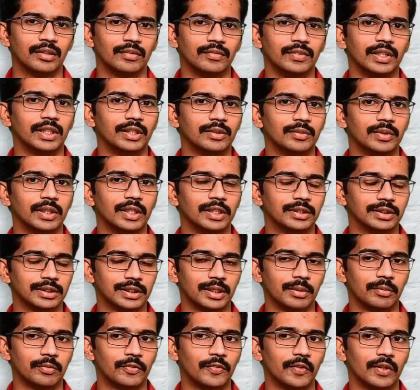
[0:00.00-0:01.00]
It is
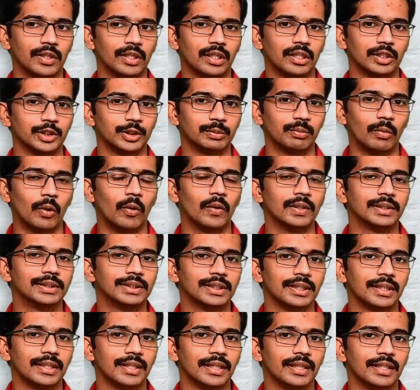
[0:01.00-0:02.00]
some for small
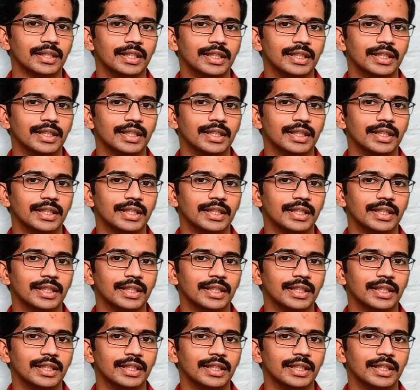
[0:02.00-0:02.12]
children,